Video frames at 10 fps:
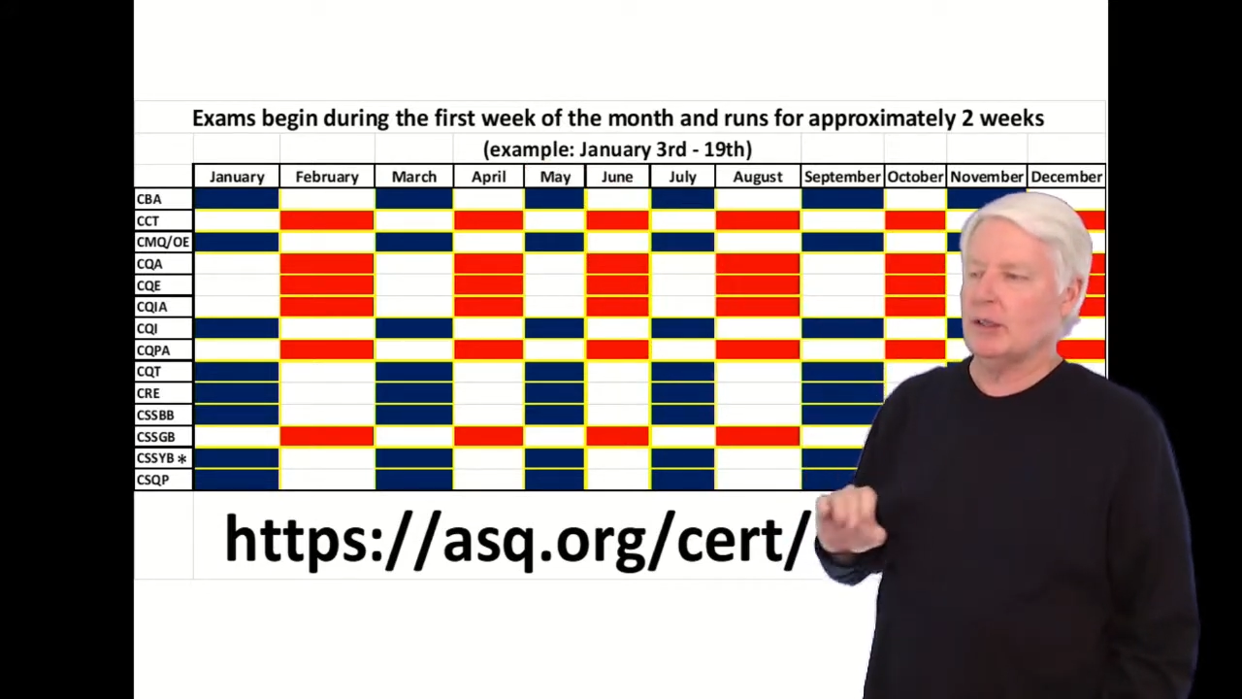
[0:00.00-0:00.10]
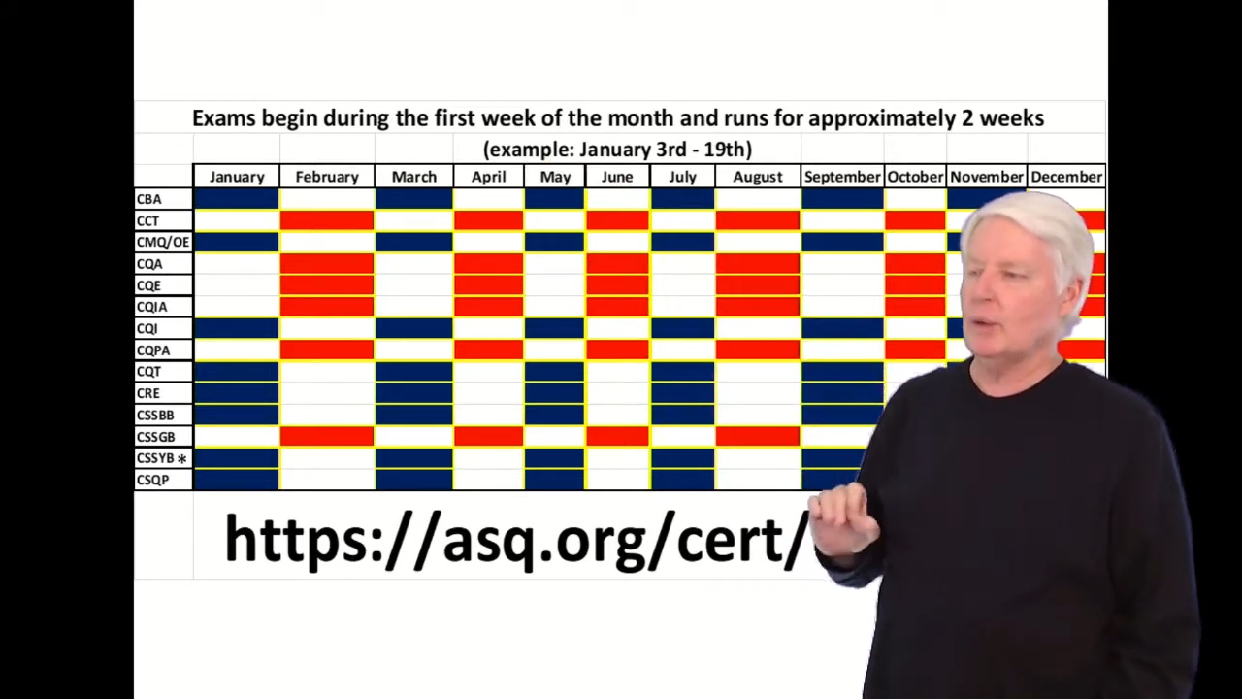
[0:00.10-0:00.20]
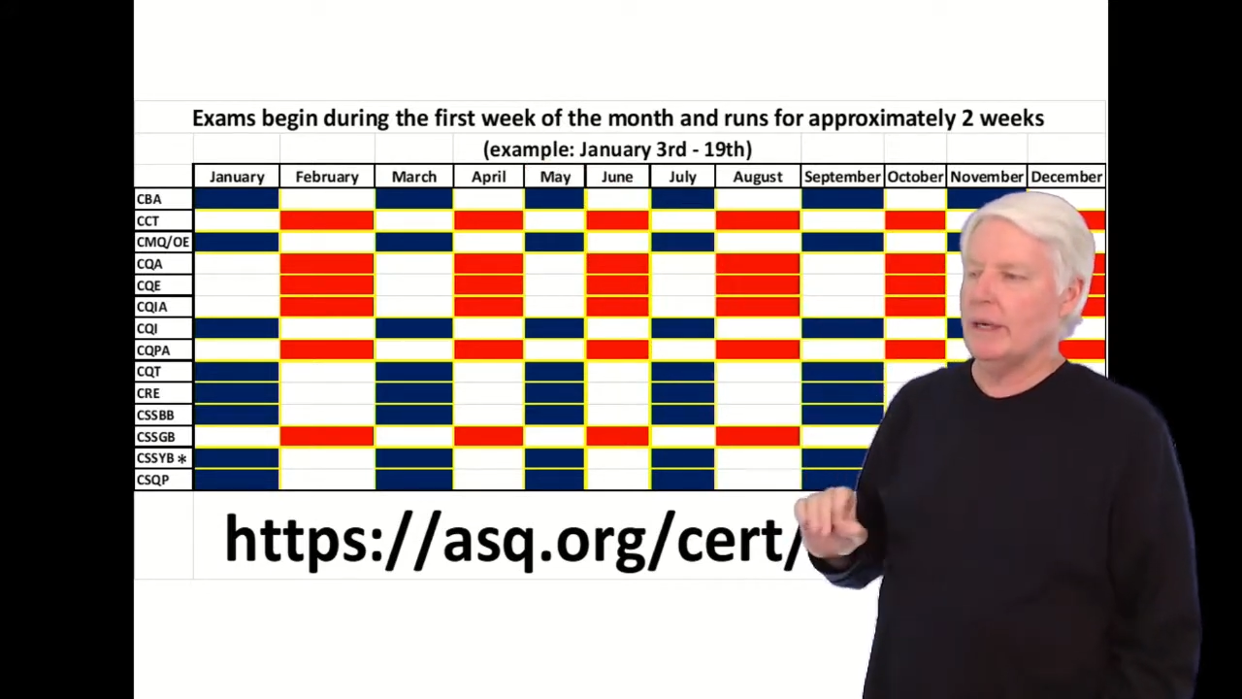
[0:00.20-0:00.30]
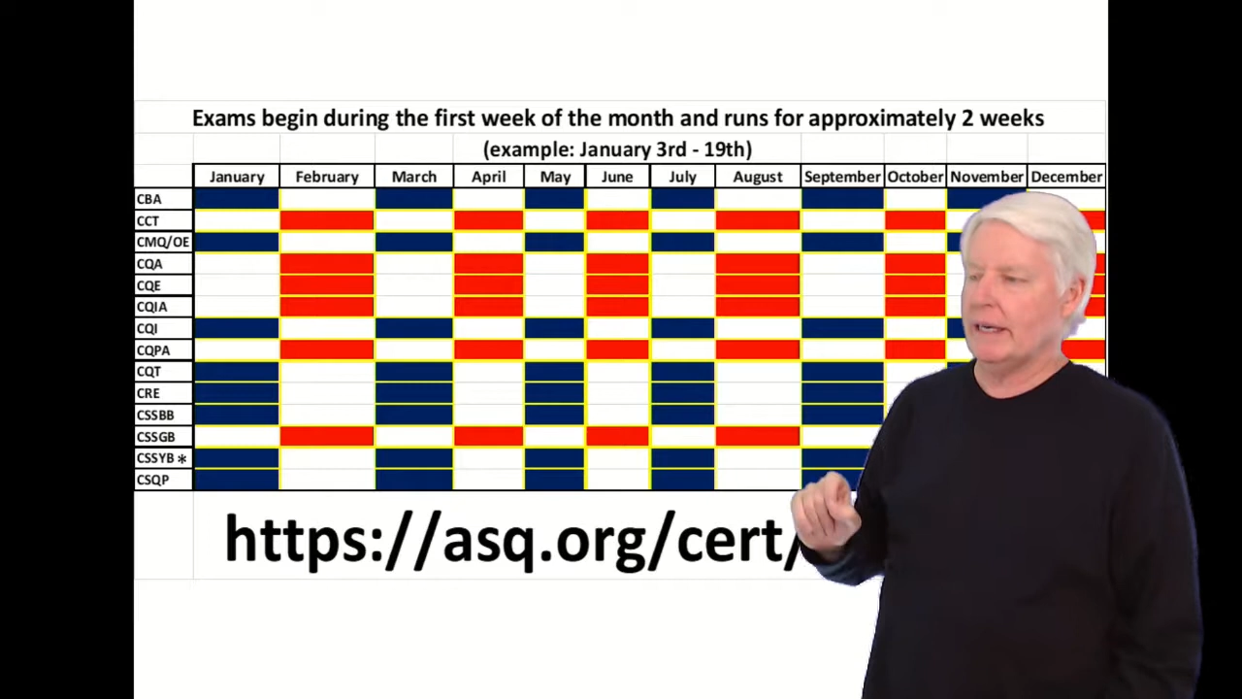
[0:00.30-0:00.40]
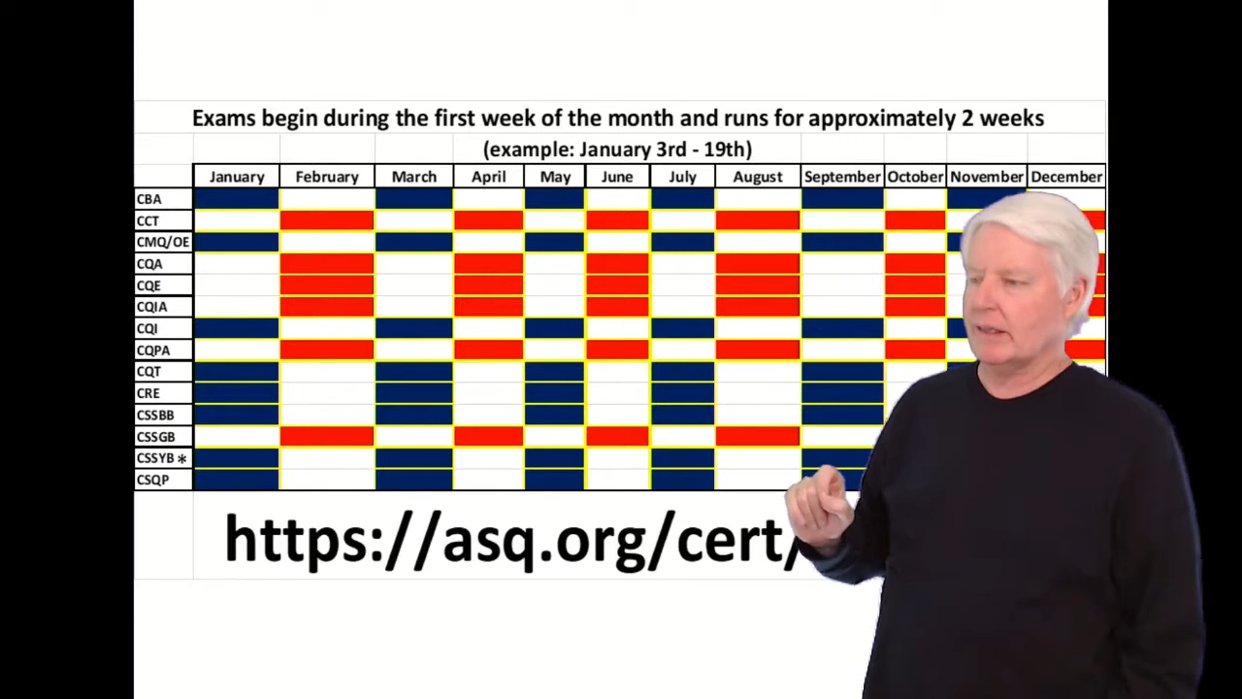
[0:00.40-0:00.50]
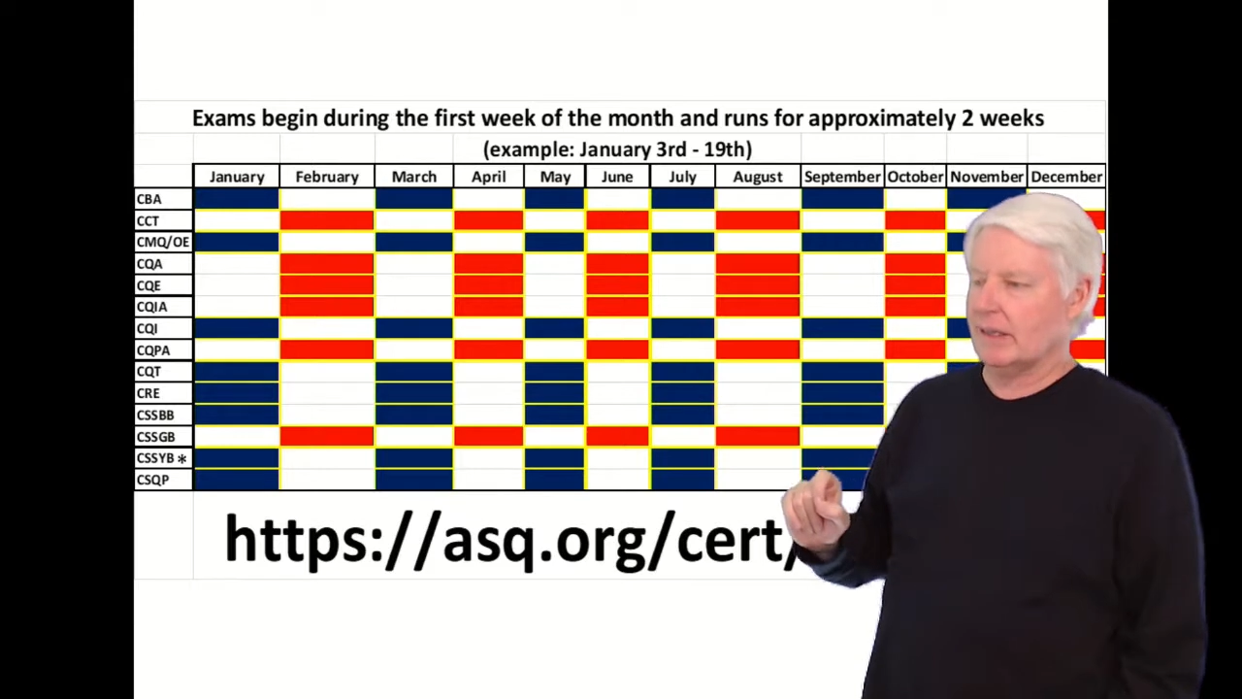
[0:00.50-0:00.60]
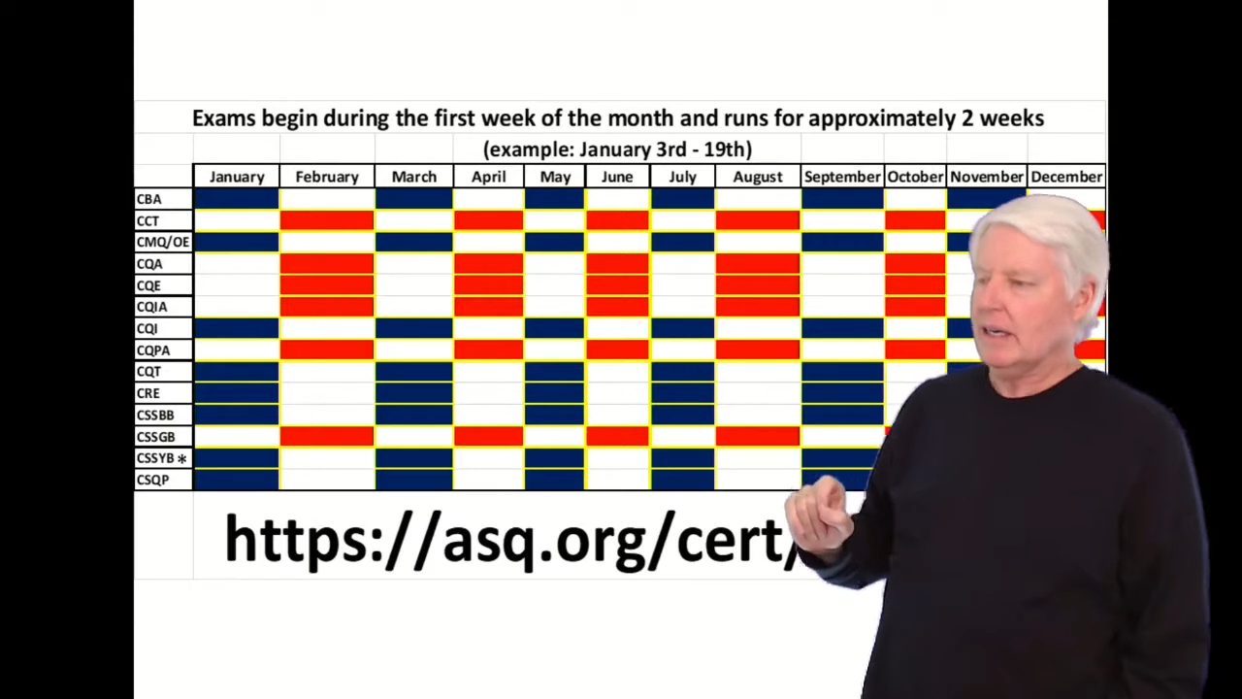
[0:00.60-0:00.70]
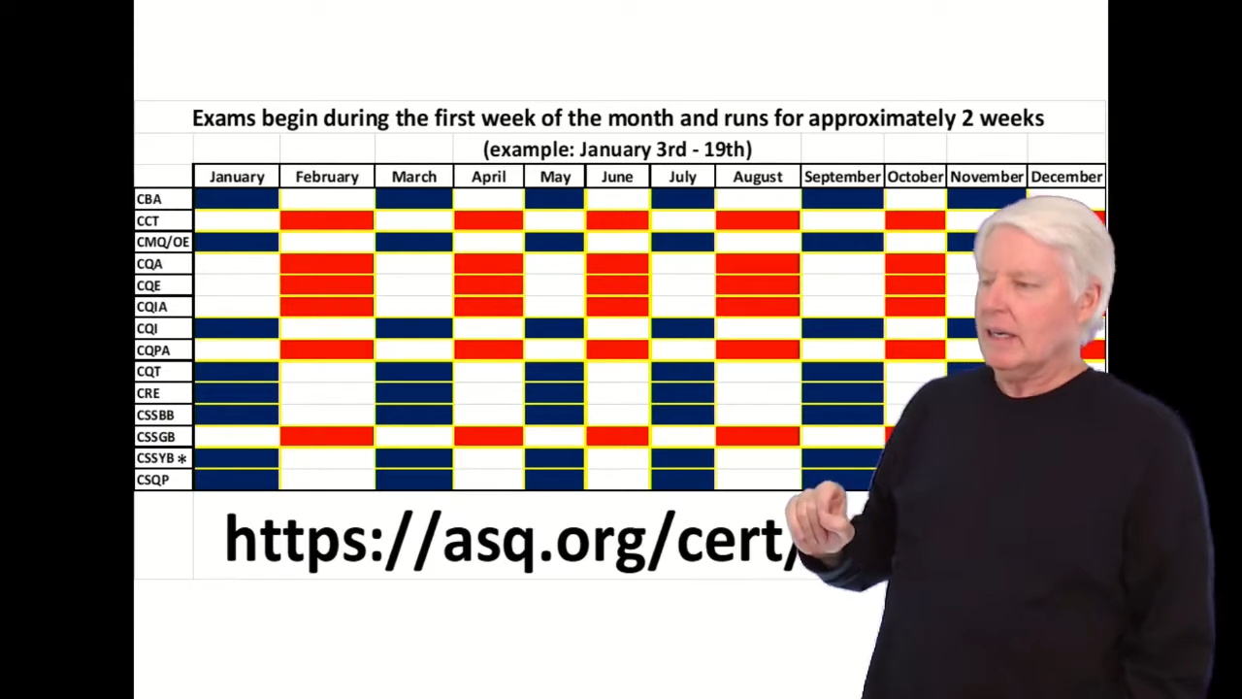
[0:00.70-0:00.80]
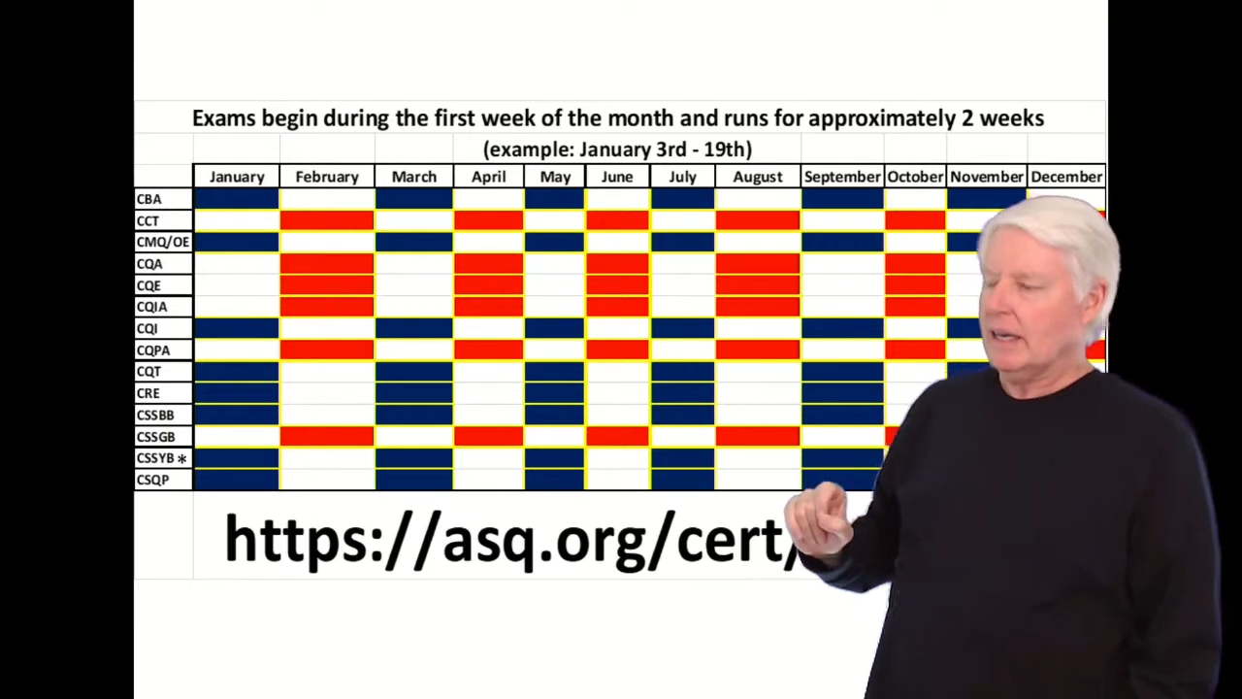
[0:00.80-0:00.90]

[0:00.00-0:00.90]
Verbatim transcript: two weeks.